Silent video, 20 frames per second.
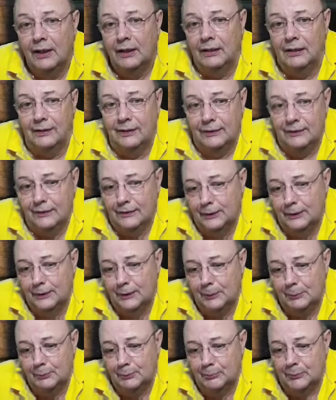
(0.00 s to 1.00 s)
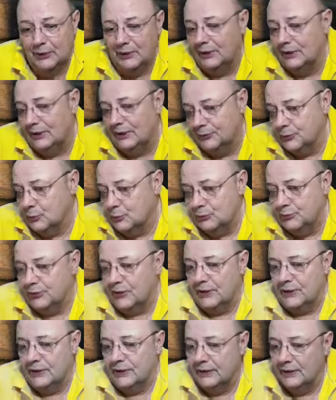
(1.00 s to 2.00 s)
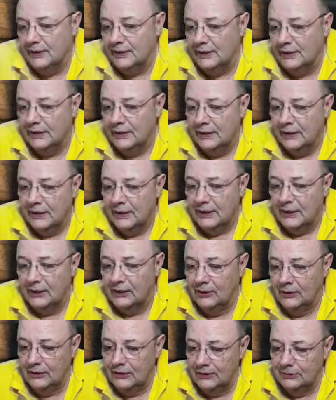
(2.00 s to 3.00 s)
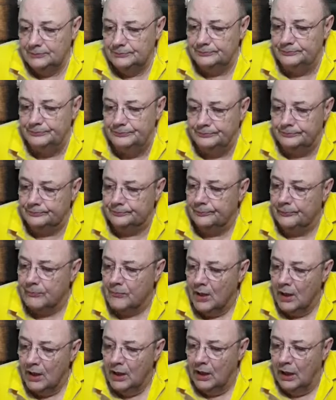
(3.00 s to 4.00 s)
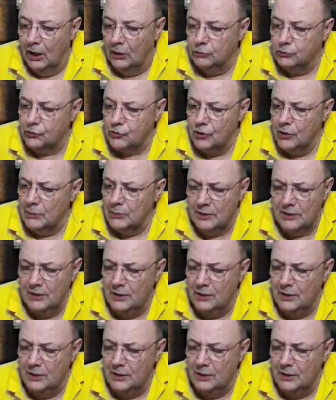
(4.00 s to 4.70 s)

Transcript: But I thought, fuck it, yeah, I'll I'll stream it.